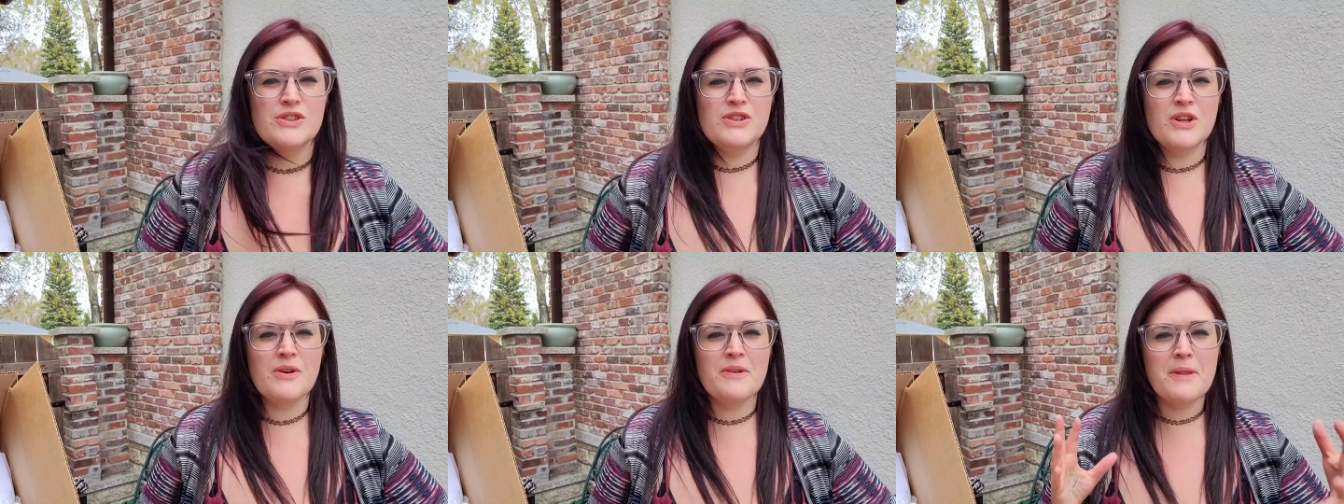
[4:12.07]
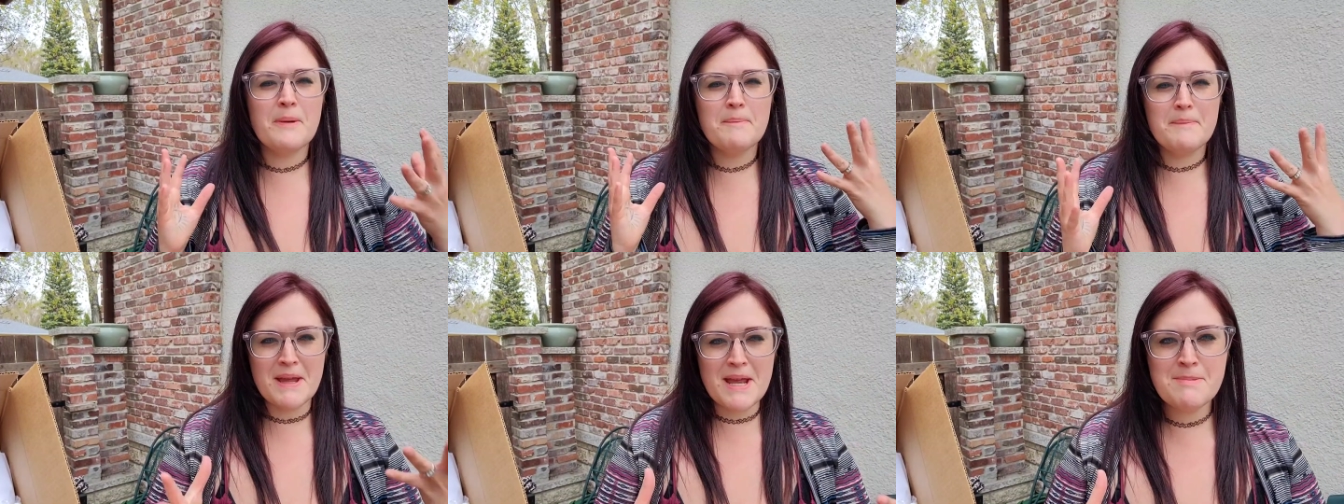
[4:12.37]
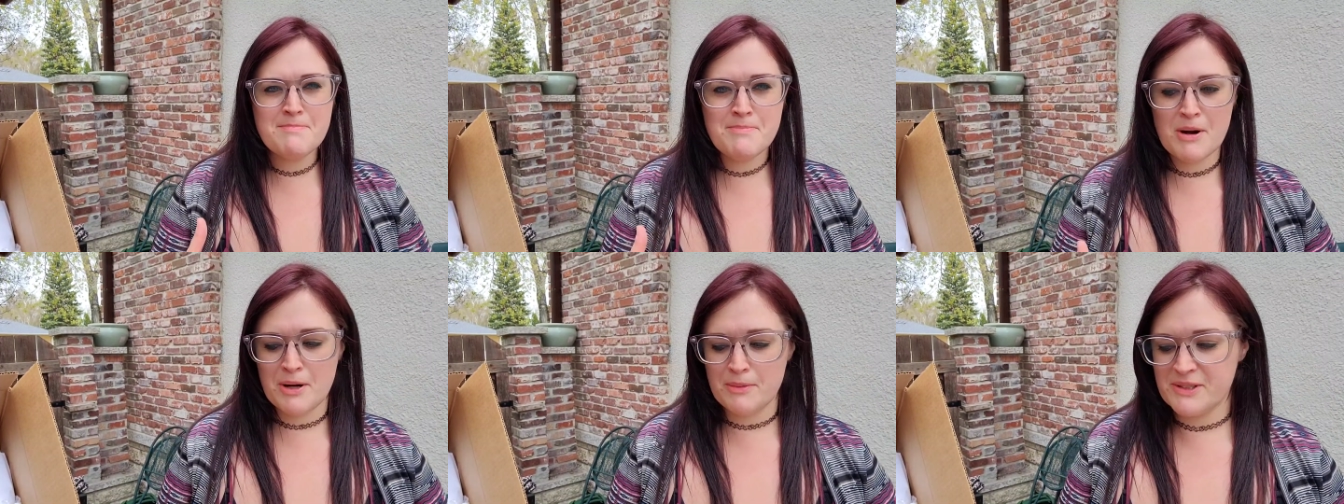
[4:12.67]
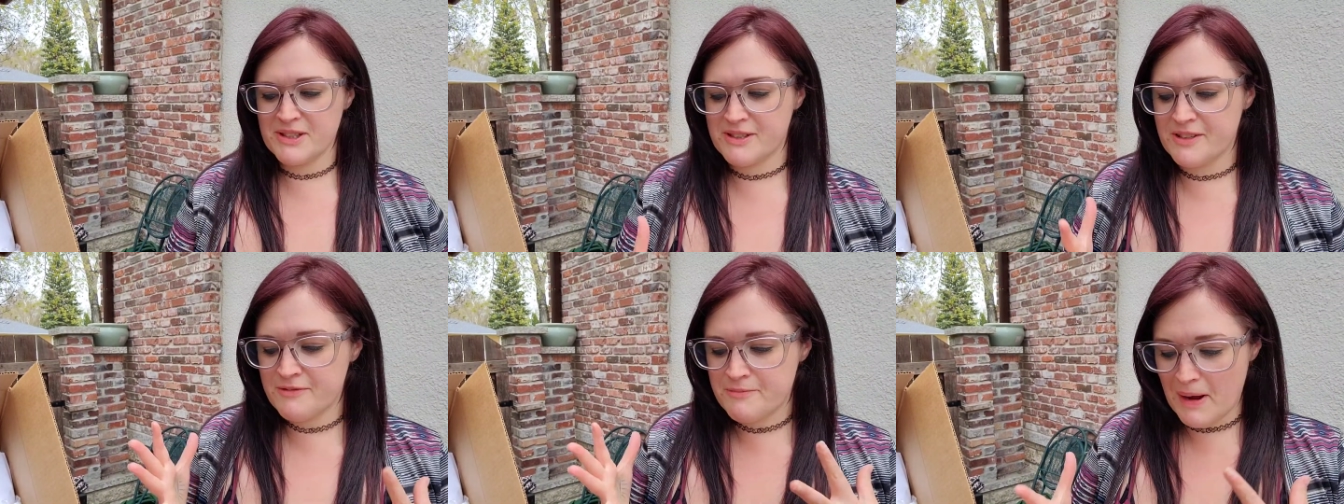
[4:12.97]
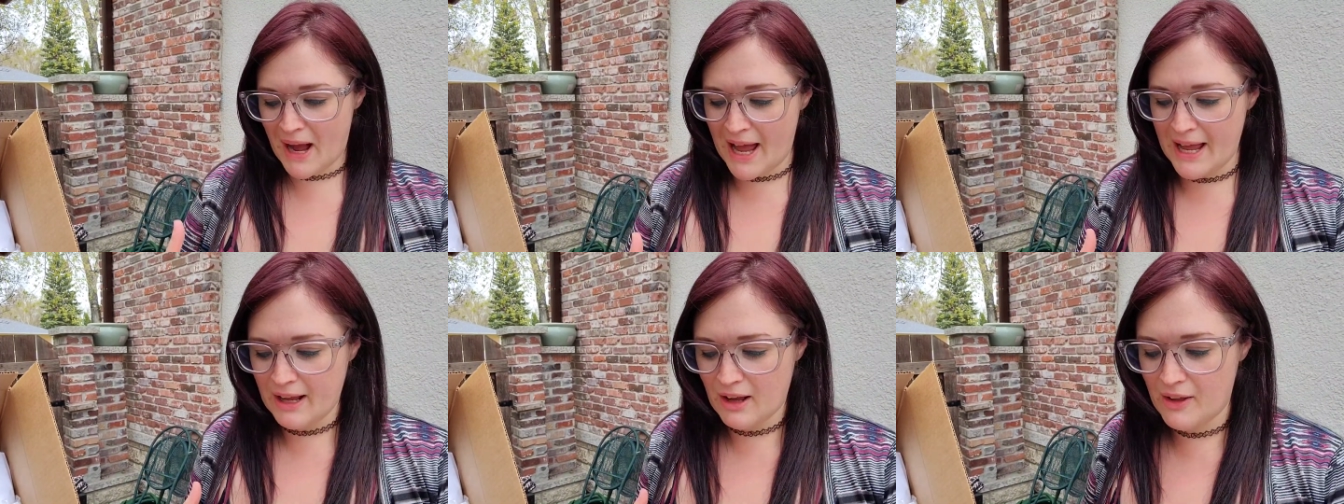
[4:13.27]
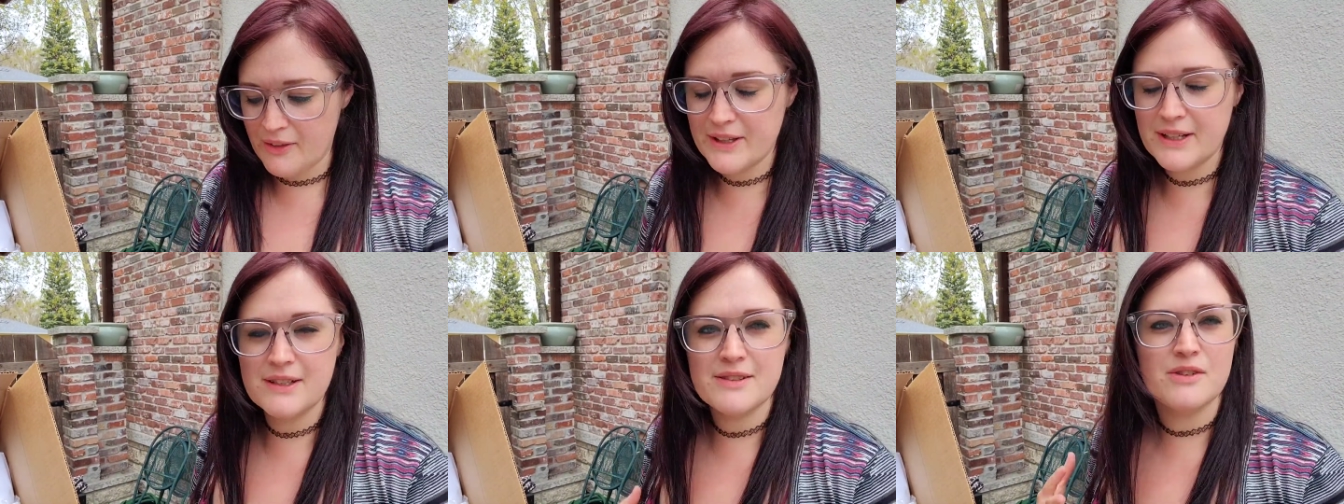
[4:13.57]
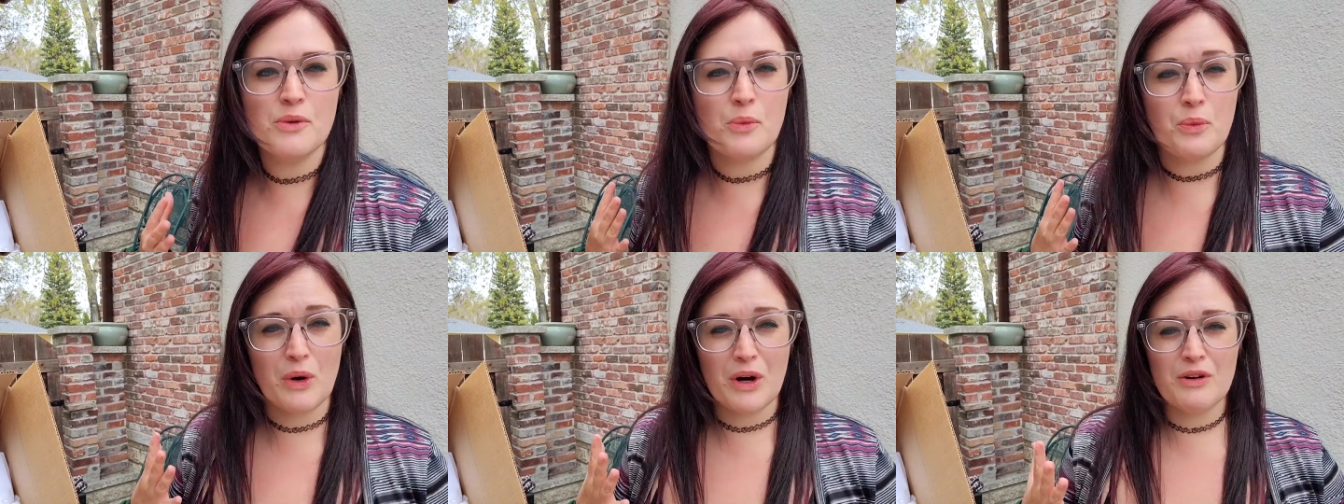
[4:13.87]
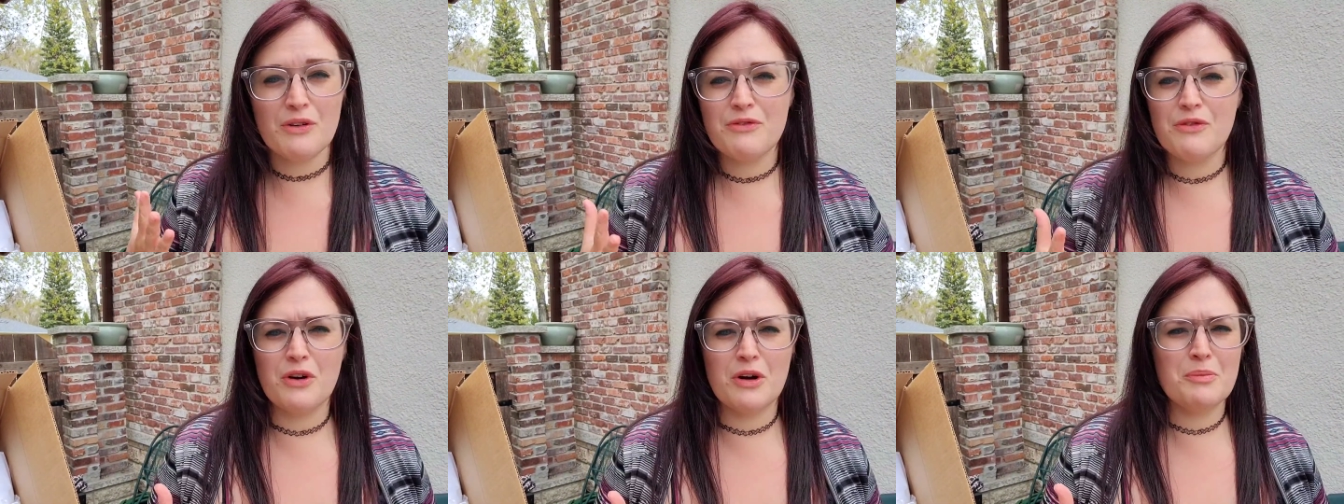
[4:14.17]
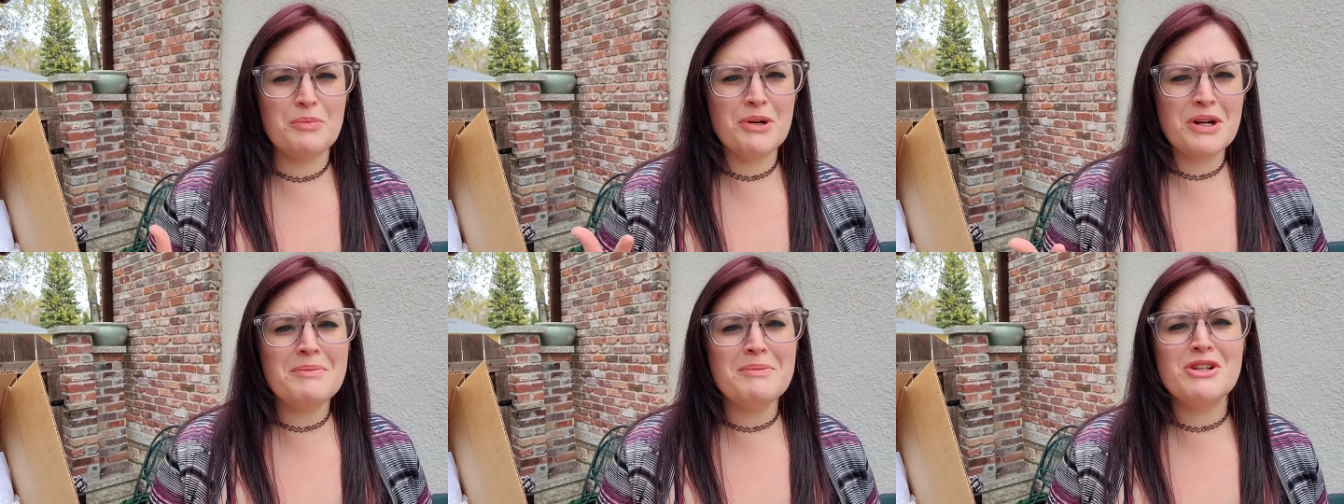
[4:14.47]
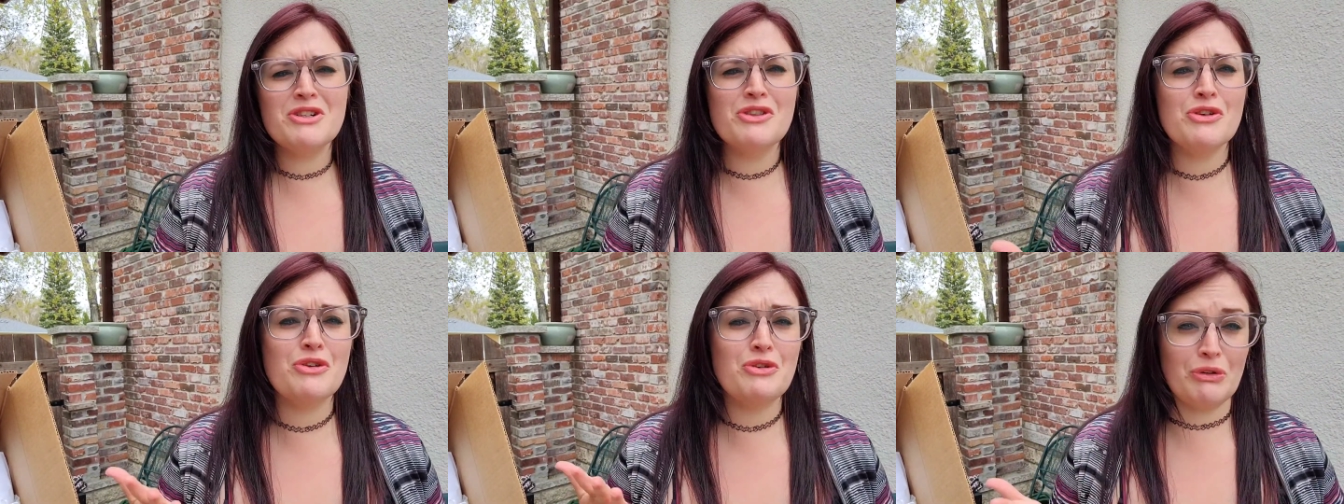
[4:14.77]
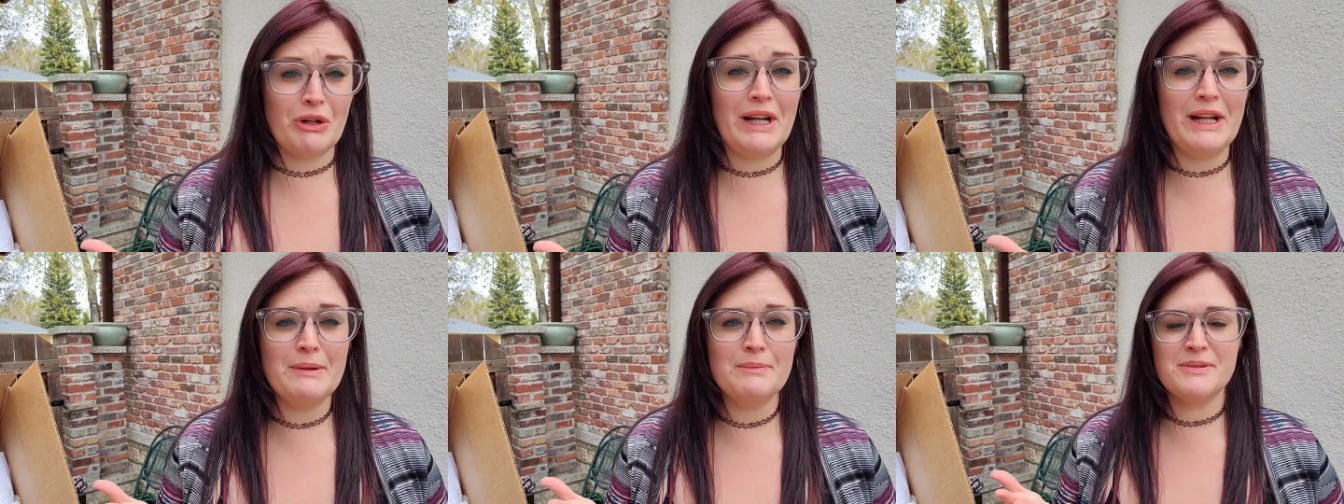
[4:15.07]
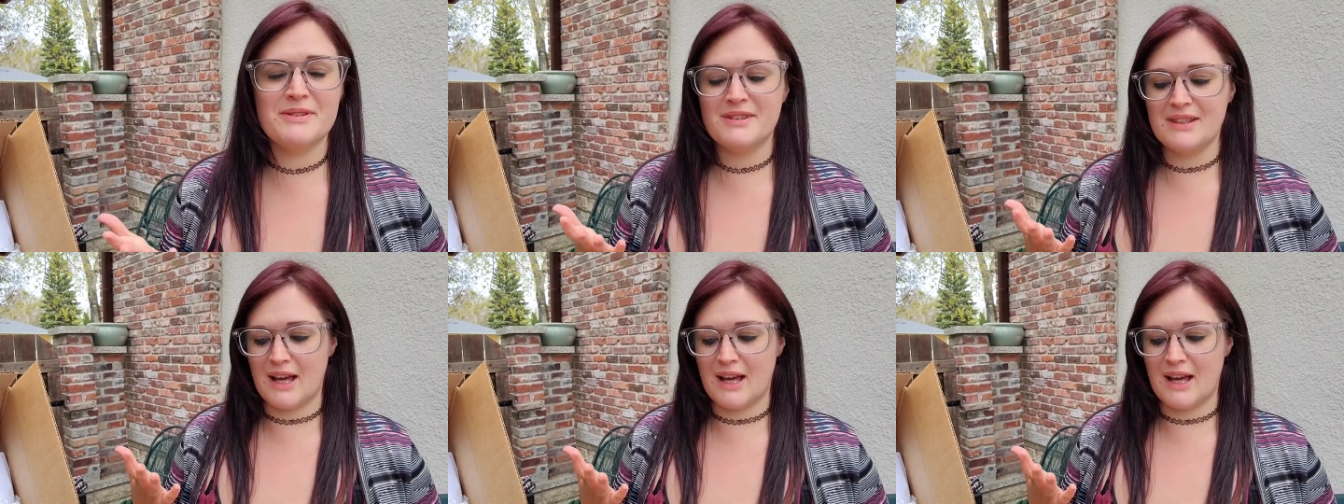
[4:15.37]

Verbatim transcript: So the main purpose of buying all these were for pretty much the grapes.